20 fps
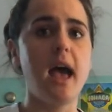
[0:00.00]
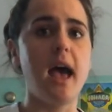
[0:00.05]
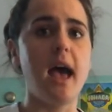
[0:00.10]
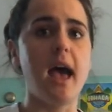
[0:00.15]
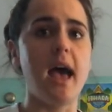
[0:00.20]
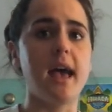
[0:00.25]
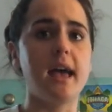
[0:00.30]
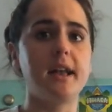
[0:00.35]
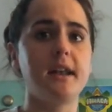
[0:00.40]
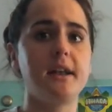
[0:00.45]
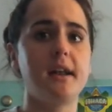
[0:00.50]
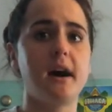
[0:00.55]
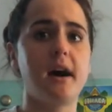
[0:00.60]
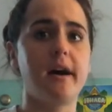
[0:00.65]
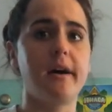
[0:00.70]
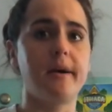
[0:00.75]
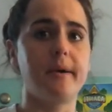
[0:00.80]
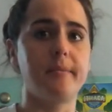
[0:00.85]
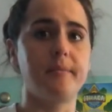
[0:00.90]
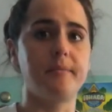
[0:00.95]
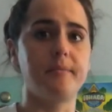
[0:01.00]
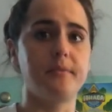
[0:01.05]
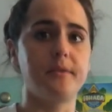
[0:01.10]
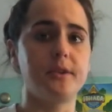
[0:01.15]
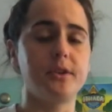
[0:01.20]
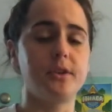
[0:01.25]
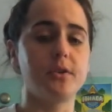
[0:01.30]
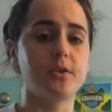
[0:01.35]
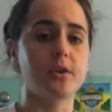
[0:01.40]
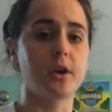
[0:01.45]
and
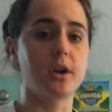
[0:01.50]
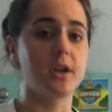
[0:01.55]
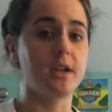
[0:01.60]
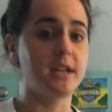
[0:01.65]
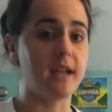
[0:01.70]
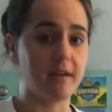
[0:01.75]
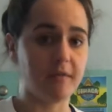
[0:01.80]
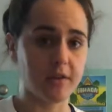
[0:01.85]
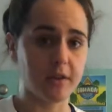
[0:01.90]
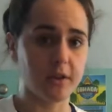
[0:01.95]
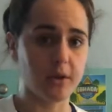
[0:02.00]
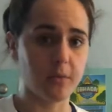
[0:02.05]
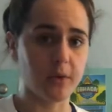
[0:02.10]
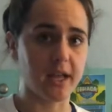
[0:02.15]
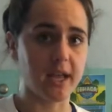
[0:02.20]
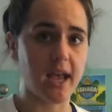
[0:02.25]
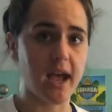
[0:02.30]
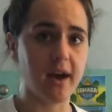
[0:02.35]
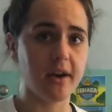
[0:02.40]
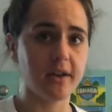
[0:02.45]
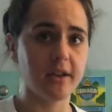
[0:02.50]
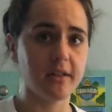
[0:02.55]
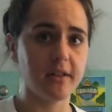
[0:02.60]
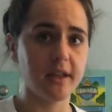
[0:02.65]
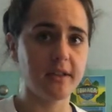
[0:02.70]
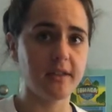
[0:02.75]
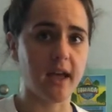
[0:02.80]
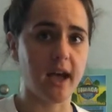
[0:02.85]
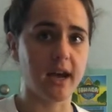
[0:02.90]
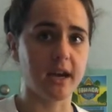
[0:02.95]
you're going to definitely want to
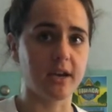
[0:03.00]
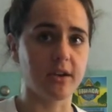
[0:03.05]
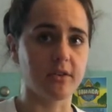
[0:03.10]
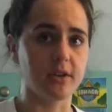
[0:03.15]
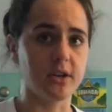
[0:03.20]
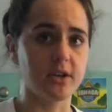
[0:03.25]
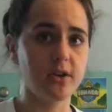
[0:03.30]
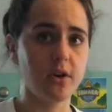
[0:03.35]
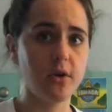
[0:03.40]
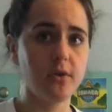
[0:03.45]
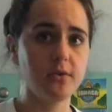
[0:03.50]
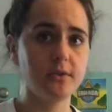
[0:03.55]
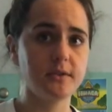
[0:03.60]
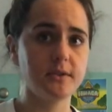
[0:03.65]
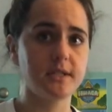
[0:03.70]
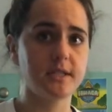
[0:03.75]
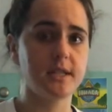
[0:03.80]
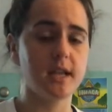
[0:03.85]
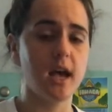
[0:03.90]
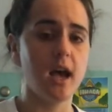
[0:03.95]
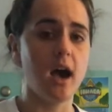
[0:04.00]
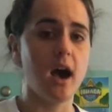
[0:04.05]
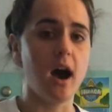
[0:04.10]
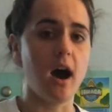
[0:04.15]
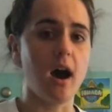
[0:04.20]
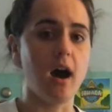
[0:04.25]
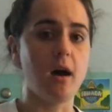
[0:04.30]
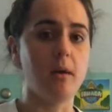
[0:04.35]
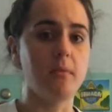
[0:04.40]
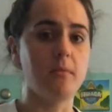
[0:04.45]
calculate the accurate dose,
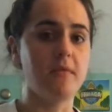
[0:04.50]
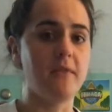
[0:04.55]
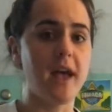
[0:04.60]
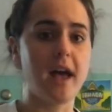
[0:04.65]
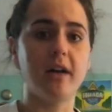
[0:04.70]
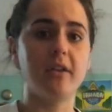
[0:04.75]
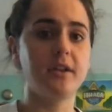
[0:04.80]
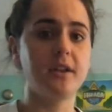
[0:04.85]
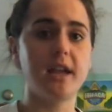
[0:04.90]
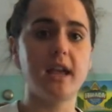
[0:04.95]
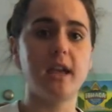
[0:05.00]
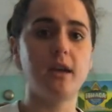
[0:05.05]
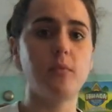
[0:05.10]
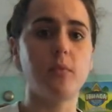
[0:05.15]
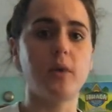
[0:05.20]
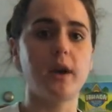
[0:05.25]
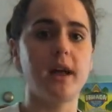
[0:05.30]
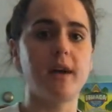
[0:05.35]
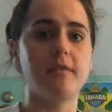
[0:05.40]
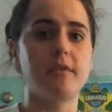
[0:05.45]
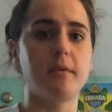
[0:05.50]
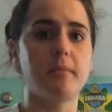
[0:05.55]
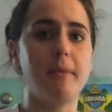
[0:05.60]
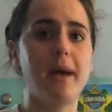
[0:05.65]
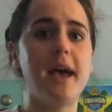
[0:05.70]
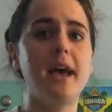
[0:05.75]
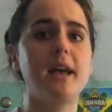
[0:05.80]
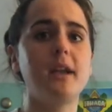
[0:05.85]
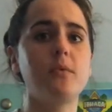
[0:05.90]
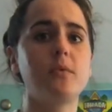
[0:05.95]
validate whatever
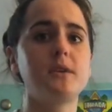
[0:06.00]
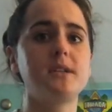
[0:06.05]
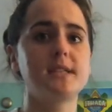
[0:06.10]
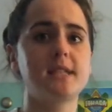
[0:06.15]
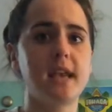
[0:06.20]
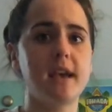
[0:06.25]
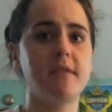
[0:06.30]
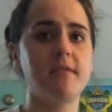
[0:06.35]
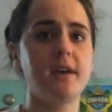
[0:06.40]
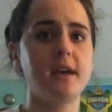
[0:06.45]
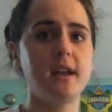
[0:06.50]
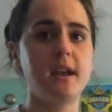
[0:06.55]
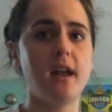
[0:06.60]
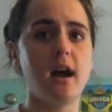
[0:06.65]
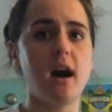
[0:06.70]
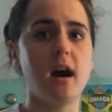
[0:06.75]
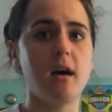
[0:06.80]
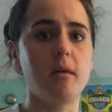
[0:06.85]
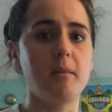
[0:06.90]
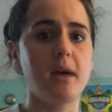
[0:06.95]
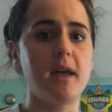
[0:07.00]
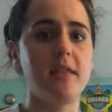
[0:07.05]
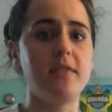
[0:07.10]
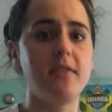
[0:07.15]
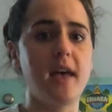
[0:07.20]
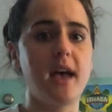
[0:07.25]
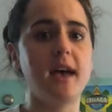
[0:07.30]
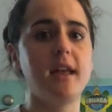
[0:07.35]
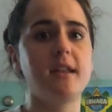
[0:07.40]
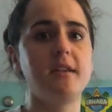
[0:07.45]
med was given, and
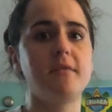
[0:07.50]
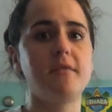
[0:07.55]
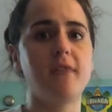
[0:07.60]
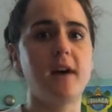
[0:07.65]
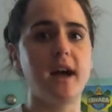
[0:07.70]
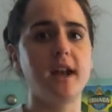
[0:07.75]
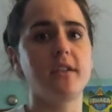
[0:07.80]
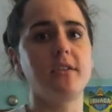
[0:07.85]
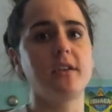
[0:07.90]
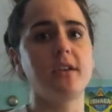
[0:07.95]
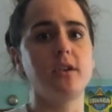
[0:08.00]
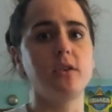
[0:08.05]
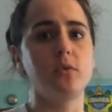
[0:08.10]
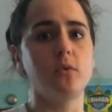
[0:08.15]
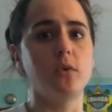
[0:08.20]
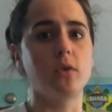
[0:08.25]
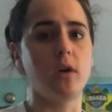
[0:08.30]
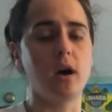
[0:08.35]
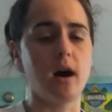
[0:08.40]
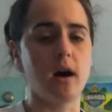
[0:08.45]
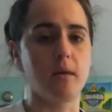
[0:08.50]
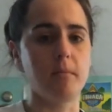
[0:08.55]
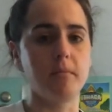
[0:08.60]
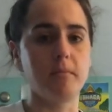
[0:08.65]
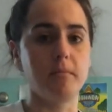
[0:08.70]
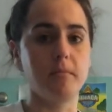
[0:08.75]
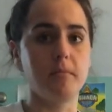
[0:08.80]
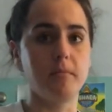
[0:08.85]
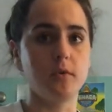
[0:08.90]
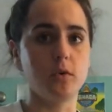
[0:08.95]
then finally you
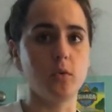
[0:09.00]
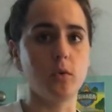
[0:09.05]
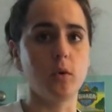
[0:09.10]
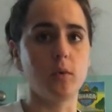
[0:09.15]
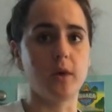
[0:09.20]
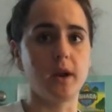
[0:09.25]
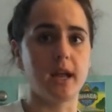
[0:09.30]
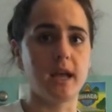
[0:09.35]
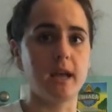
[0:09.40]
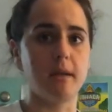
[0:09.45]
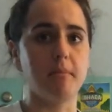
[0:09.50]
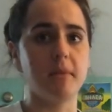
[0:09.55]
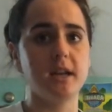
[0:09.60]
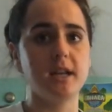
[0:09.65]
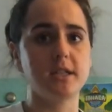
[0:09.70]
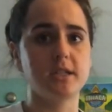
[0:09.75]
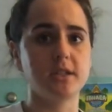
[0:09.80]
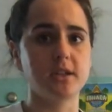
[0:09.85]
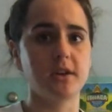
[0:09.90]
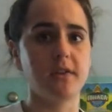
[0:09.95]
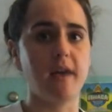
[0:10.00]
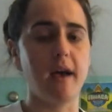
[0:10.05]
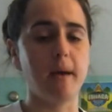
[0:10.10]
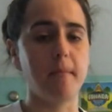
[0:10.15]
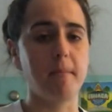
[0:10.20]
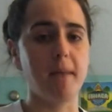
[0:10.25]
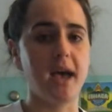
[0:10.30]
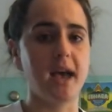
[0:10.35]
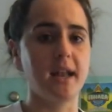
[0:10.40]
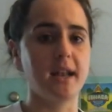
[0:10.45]
will want to administer
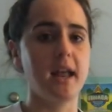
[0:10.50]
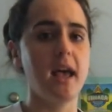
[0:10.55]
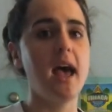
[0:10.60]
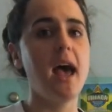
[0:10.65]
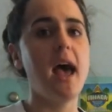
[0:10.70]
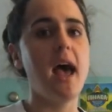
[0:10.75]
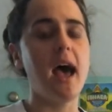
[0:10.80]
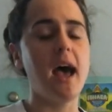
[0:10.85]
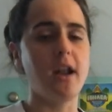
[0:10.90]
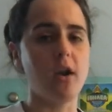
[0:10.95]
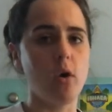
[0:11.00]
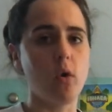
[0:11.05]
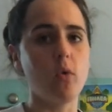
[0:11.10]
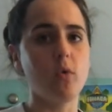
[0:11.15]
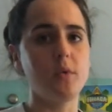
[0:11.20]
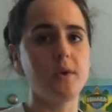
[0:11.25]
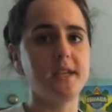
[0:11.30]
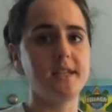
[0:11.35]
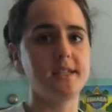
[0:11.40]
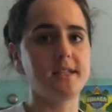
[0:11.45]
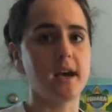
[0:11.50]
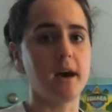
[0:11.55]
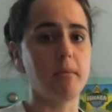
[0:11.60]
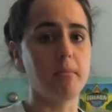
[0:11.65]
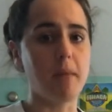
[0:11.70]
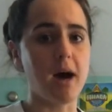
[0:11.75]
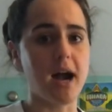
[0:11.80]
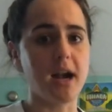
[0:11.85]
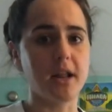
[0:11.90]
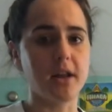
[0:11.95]
that med, and always
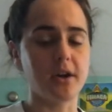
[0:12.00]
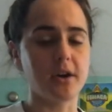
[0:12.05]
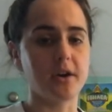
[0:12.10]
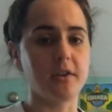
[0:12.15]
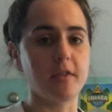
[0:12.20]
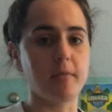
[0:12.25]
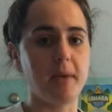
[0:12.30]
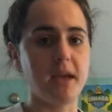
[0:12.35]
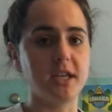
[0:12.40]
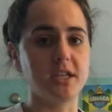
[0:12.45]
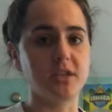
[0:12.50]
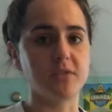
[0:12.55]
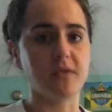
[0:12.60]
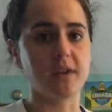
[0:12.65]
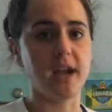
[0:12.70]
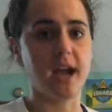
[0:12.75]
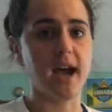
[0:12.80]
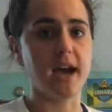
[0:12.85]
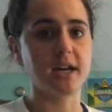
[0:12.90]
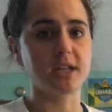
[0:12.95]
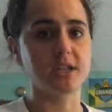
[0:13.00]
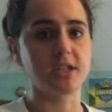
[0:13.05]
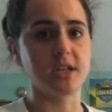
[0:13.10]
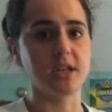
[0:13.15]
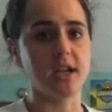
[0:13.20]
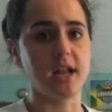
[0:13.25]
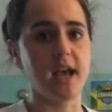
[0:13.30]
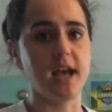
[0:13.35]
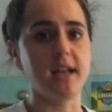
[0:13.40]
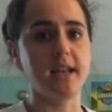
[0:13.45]
monitor the patient
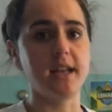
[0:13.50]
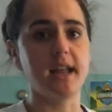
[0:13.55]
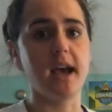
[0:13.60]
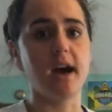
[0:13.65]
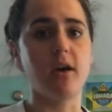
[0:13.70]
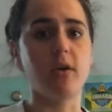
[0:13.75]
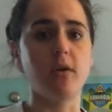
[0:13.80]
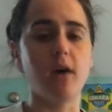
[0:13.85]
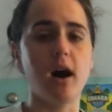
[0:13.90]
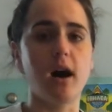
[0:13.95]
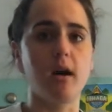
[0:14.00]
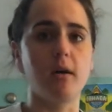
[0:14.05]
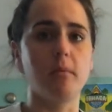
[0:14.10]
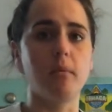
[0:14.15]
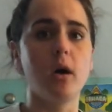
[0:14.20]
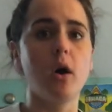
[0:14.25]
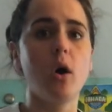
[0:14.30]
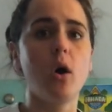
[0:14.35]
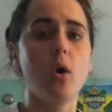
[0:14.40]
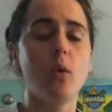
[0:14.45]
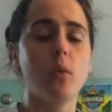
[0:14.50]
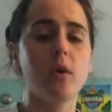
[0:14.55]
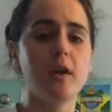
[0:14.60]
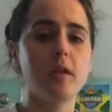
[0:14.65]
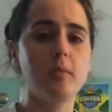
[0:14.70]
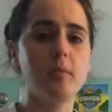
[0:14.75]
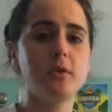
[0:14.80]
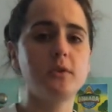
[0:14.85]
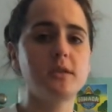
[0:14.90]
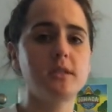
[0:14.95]
reaction. And now one of
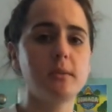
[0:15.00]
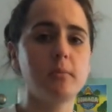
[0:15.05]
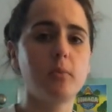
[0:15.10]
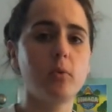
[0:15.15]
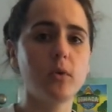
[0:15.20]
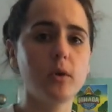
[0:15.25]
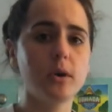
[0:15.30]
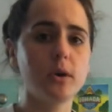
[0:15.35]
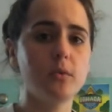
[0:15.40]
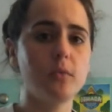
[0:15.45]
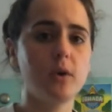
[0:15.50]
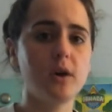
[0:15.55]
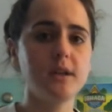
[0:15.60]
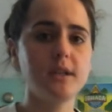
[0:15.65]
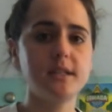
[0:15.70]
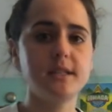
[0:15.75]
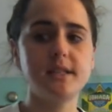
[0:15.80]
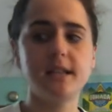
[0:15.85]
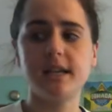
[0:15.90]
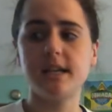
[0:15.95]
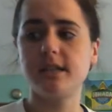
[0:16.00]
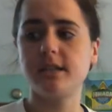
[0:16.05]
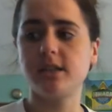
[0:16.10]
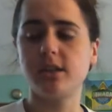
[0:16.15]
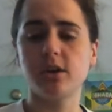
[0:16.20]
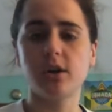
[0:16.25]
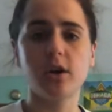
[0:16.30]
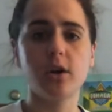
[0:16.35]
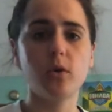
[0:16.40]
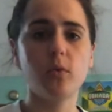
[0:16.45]
the most important ones is
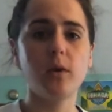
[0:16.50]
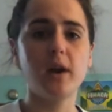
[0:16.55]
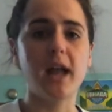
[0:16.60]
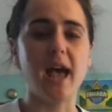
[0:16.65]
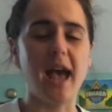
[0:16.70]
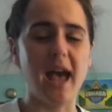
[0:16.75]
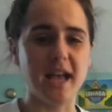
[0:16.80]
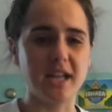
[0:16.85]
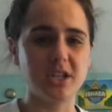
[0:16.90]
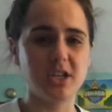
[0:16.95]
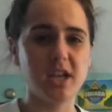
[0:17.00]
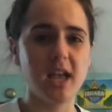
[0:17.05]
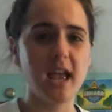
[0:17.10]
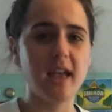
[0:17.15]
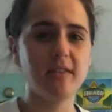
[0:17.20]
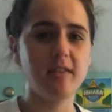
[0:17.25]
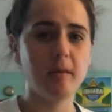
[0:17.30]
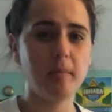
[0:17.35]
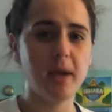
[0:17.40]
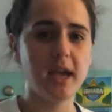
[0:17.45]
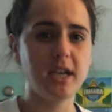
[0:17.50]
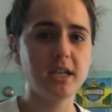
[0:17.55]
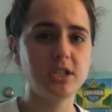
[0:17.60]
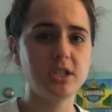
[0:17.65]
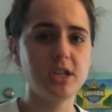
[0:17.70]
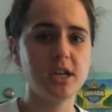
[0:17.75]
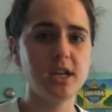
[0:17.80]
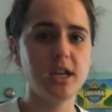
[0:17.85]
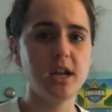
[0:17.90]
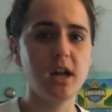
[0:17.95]
you're going to want to educate the
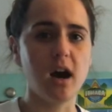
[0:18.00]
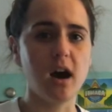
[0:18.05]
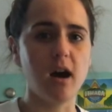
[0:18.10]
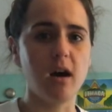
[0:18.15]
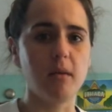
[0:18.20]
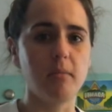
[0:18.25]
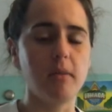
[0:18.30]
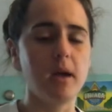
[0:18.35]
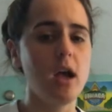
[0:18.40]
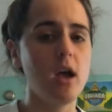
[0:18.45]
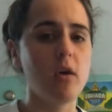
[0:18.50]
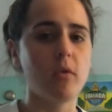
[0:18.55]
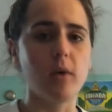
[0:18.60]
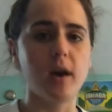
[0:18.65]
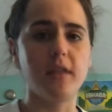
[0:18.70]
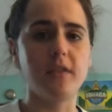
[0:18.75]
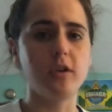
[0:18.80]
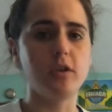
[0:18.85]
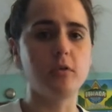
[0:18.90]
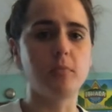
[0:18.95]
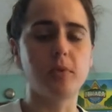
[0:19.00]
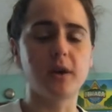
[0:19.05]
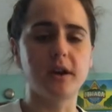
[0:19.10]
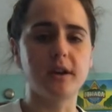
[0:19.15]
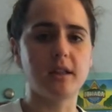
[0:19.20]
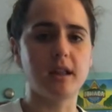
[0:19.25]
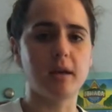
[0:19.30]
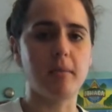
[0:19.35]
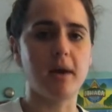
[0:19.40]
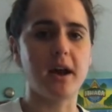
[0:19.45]
patient, whether you
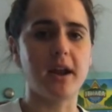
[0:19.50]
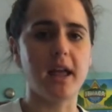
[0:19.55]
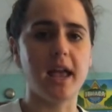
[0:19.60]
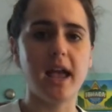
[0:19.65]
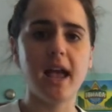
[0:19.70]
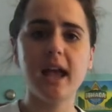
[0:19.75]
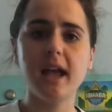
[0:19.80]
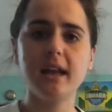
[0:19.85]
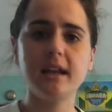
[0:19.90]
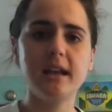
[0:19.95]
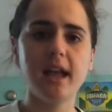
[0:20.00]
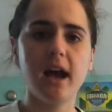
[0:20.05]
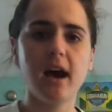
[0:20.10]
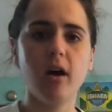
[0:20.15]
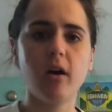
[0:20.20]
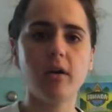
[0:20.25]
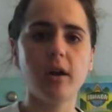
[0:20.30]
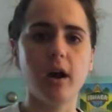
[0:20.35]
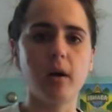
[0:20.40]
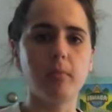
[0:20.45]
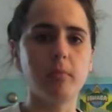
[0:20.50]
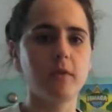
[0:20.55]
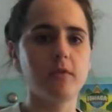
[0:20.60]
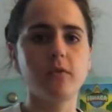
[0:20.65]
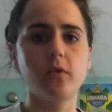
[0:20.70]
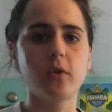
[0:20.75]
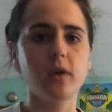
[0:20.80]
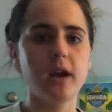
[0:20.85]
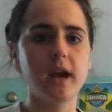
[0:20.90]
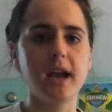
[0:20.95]
print them out a handout
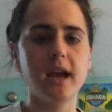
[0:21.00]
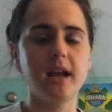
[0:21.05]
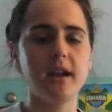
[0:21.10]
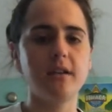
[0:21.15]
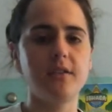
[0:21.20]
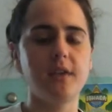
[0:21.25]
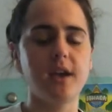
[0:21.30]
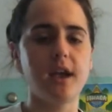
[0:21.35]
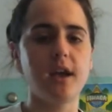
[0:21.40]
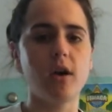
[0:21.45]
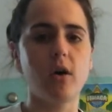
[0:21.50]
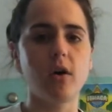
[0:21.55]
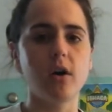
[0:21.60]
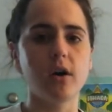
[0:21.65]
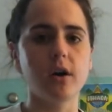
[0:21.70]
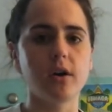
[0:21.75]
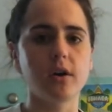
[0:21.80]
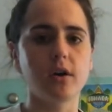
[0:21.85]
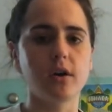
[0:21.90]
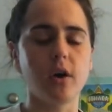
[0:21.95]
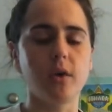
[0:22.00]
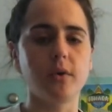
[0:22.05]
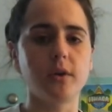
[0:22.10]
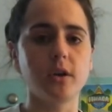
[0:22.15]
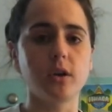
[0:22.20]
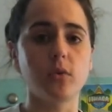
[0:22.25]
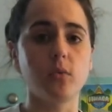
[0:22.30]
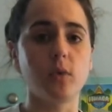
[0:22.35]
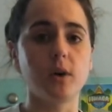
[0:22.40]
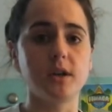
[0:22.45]
beforehand. You're going
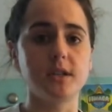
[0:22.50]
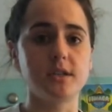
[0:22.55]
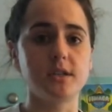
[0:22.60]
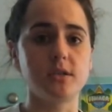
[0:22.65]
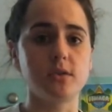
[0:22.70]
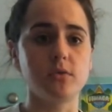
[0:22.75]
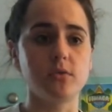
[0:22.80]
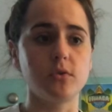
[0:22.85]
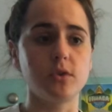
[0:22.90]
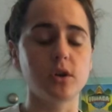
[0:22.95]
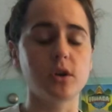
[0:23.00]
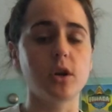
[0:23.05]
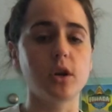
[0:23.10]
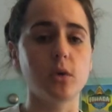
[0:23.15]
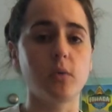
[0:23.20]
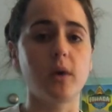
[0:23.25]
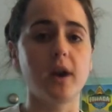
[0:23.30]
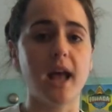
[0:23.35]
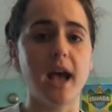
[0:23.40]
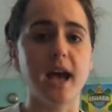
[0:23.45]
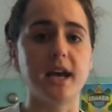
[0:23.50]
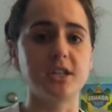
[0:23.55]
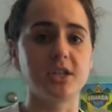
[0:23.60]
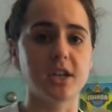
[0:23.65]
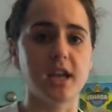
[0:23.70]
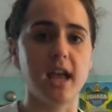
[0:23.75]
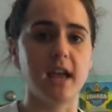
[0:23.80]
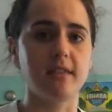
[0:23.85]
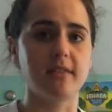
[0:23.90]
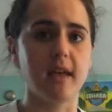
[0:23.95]
to want to
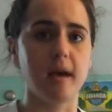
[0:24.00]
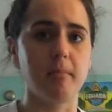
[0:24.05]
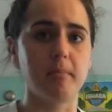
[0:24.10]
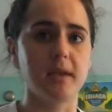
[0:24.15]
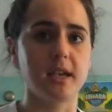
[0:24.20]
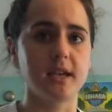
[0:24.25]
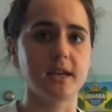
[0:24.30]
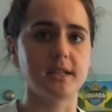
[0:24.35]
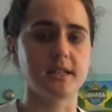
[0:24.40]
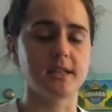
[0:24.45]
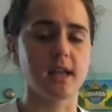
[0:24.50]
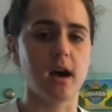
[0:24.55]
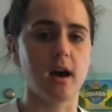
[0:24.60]
educate them, because